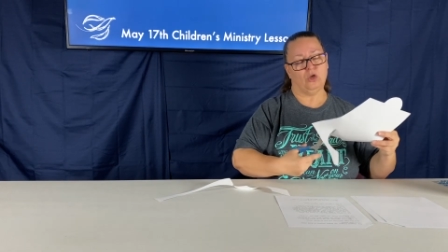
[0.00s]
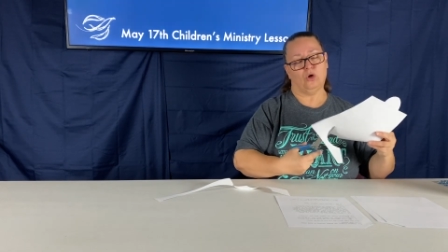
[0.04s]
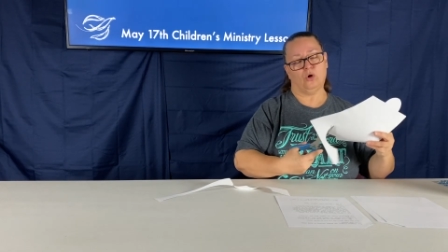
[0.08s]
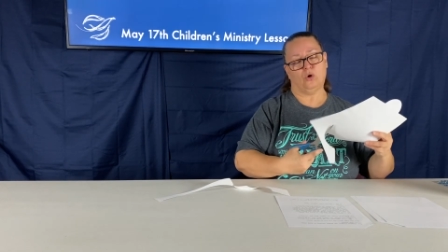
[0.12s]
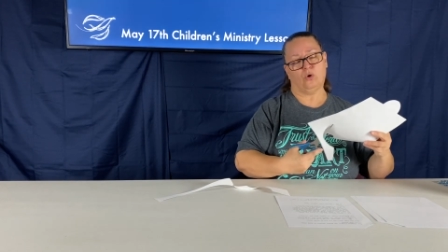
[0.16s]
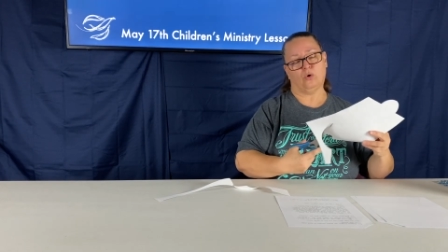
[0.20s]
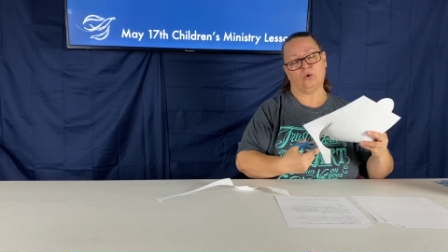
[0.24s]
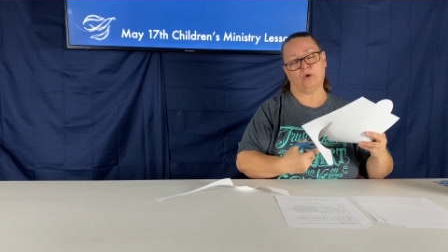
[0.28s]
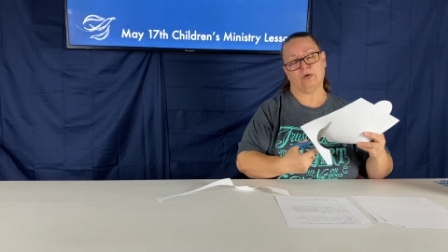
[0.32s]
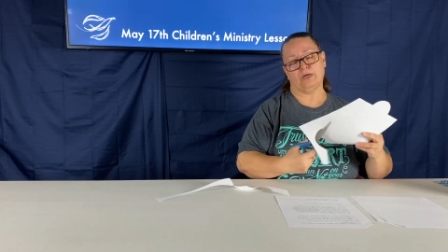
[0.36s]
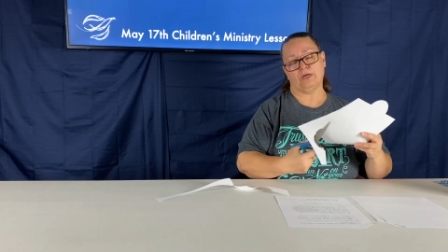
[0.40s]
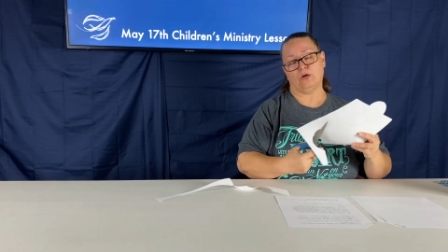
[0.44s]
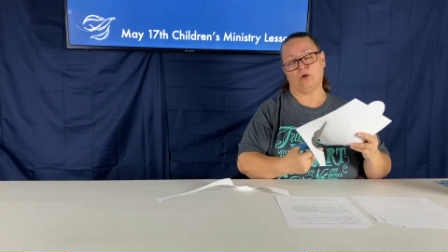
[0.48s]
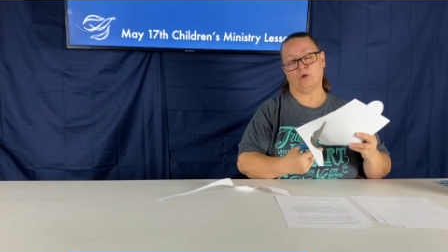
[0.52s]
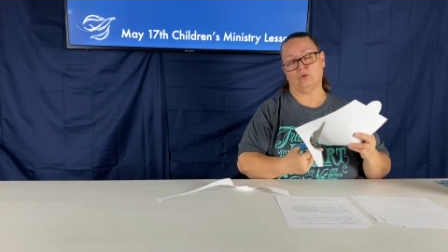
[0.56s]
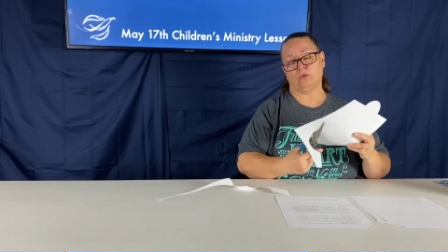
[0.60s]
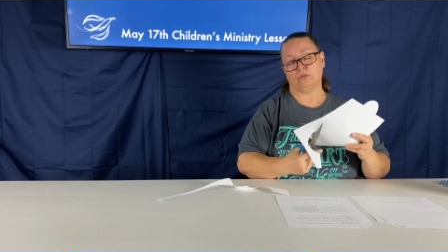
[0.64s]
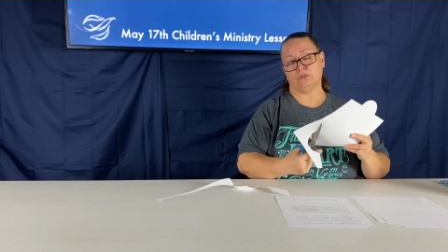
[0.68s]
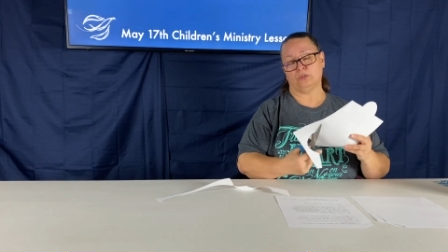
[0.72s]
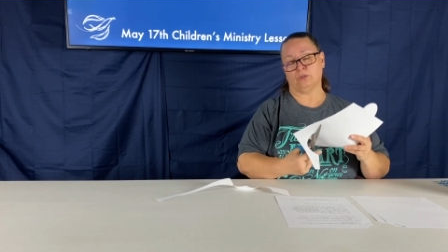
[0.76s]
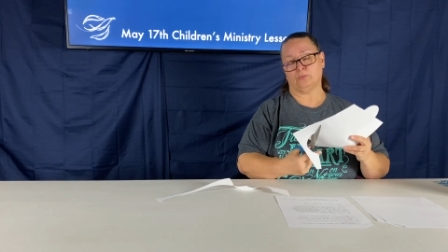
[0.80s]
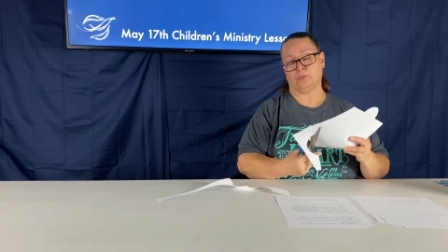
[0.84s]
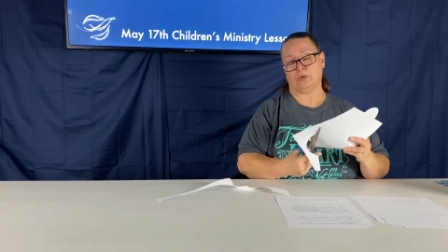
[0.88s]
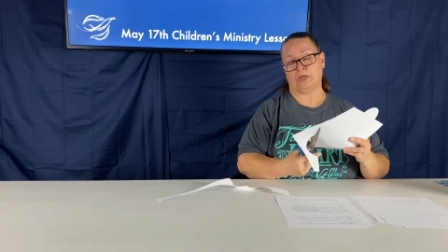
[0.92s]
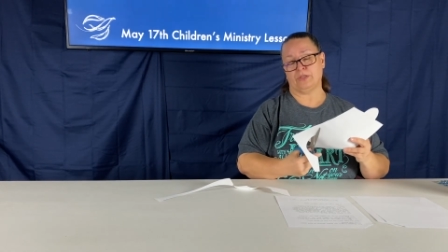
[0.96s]
or an
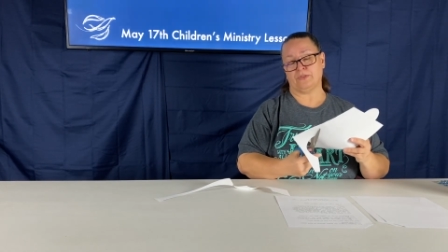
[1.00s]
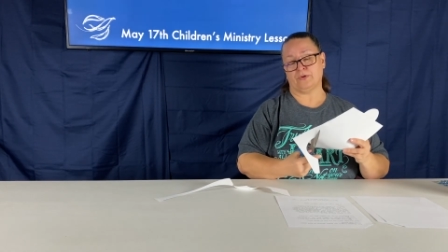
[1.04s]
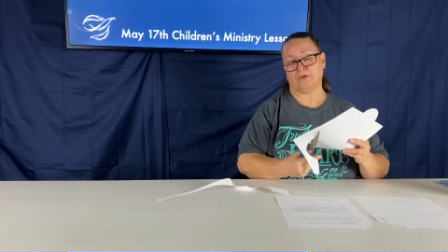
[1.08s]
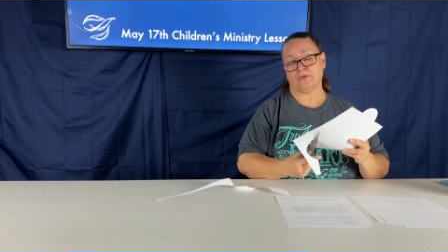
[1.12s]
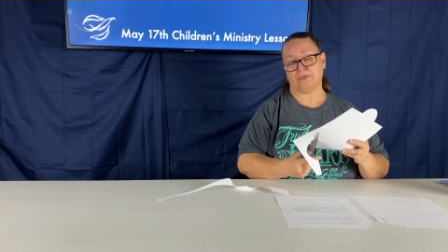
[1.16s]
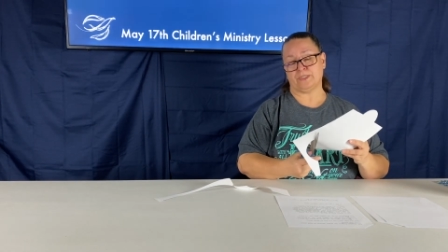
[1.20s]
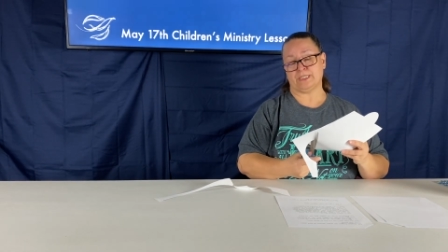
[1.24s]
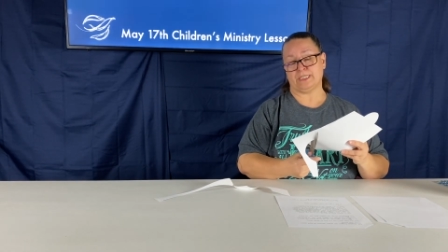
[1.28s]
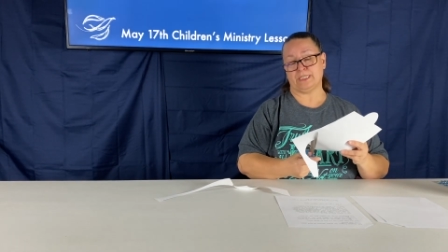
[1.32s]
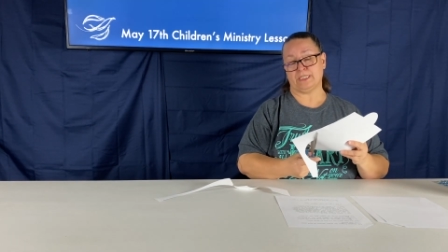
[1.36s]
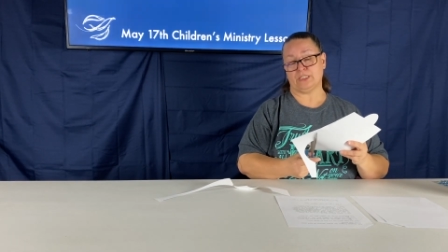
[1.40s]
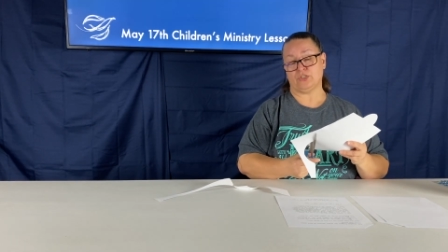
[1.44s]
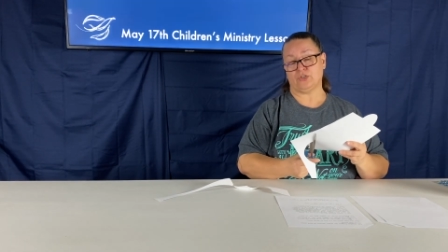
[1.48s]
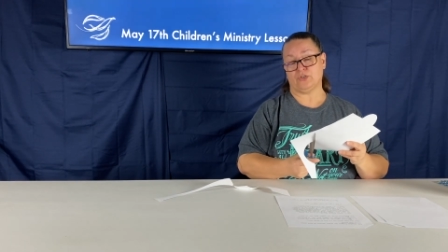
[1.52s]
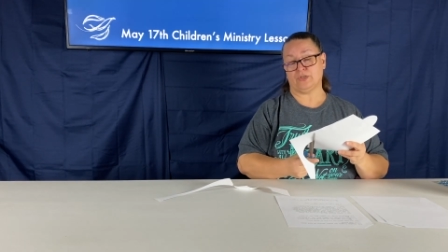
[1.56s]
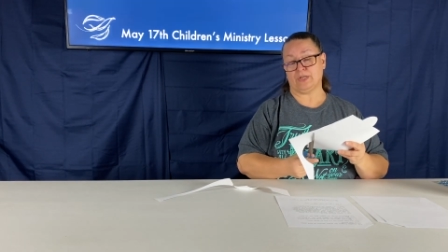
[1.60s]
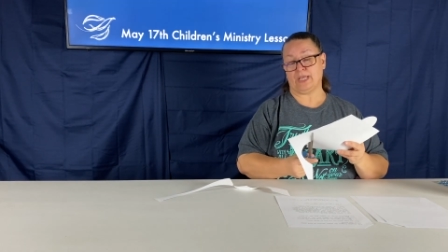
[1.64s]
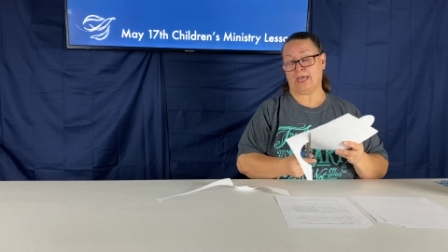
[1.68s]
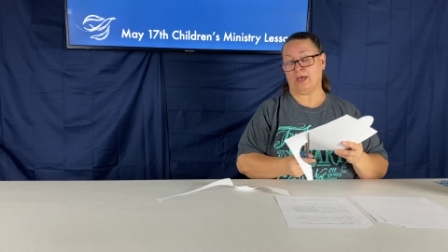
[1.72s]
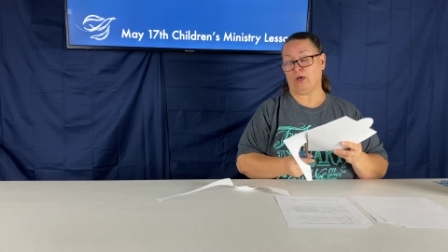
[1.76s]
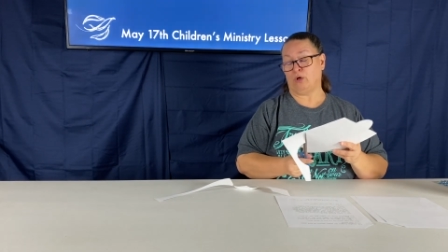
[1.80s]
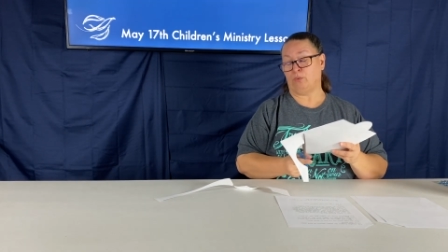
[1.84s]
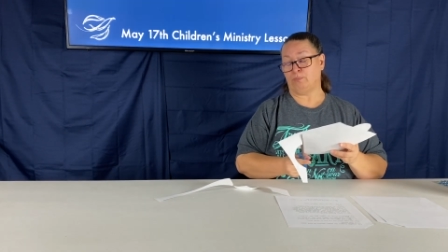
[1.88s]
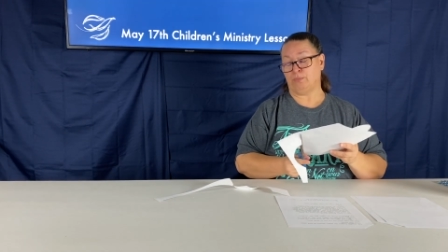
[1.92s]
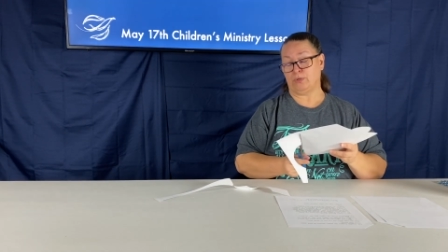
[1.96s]
older brother or sister to
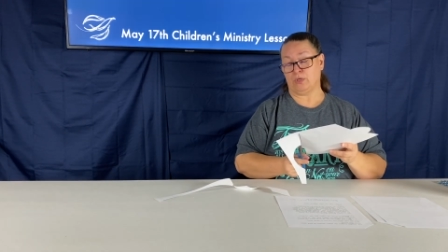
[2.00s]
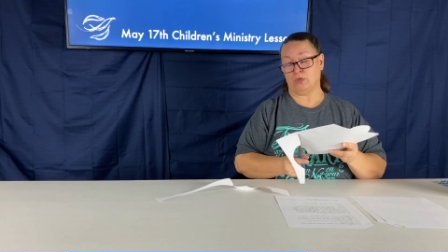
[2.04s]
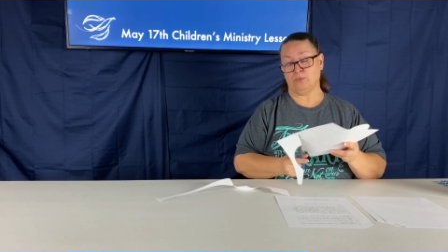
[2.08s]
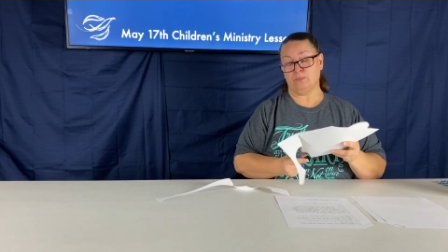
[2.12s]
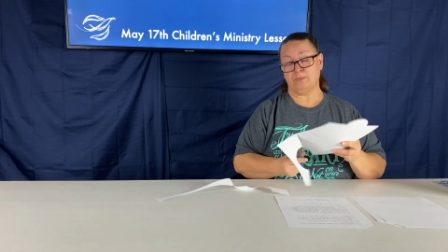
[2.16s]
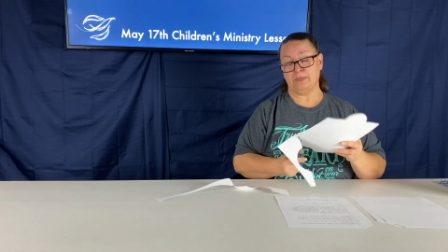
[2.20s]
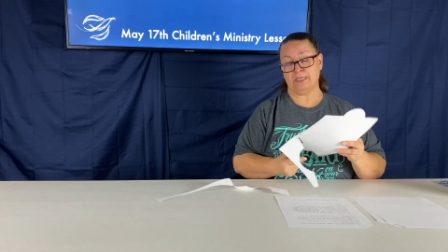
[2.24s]
help you